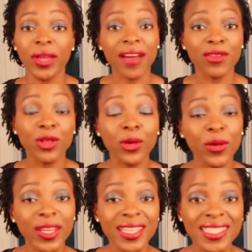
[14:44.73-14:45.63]
you have a
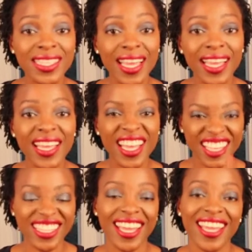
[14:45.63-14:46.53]
glorious day.
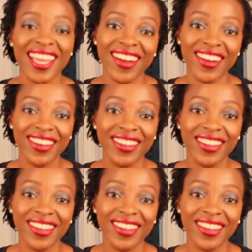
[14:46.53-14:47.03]
Take care.